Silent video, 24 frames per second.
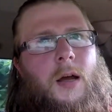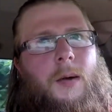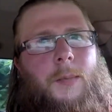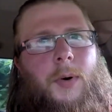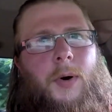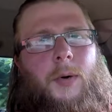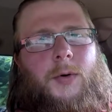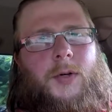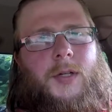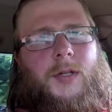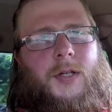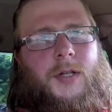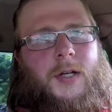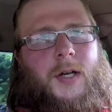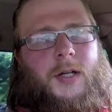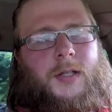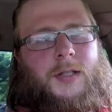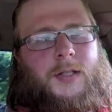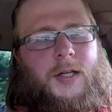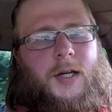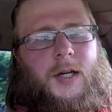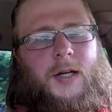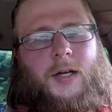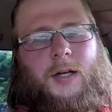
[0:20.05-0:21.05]
But we're sitting
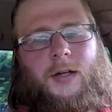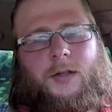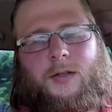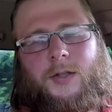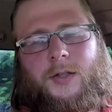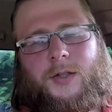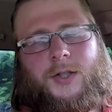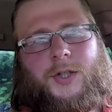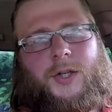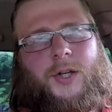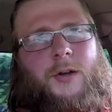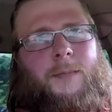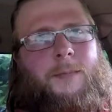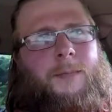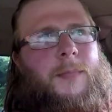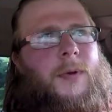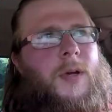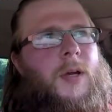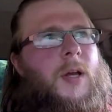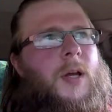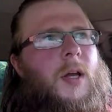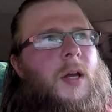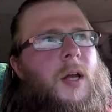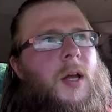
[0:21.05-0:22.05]
outside here at the gym,
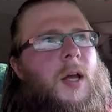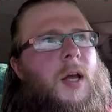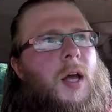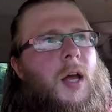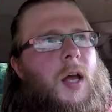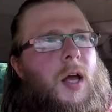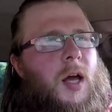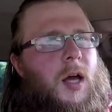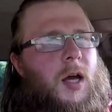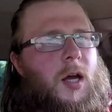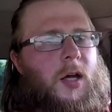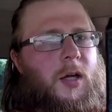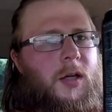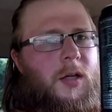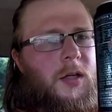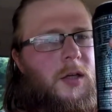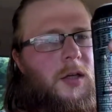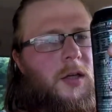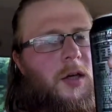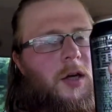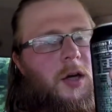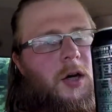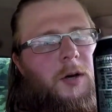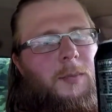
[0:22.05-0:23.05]

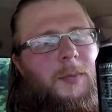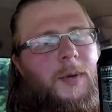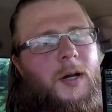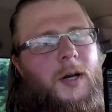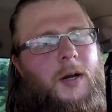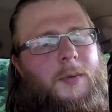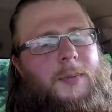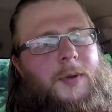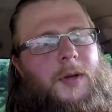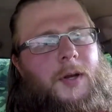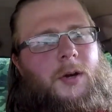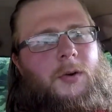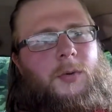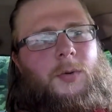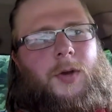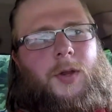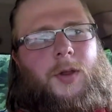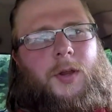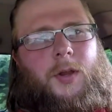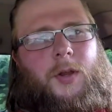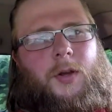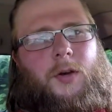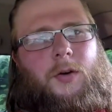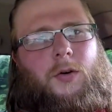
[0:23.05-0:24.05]
carbing up here
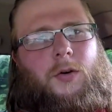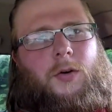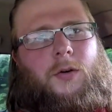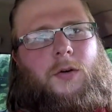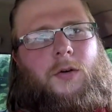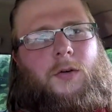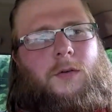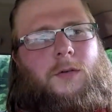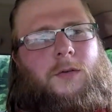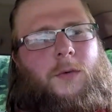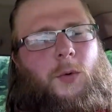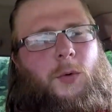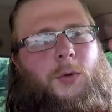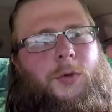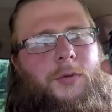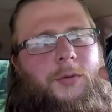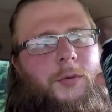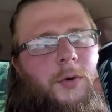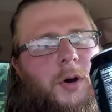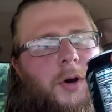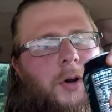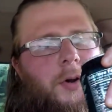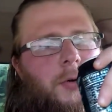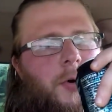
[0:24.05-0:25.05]
with a little full
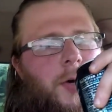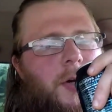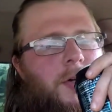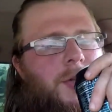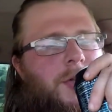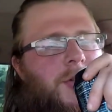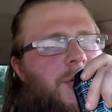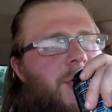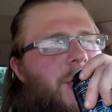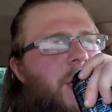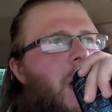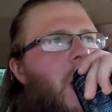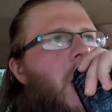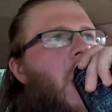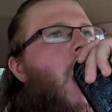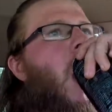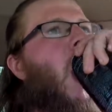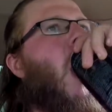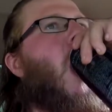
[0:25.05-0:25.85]
throttle energy drink.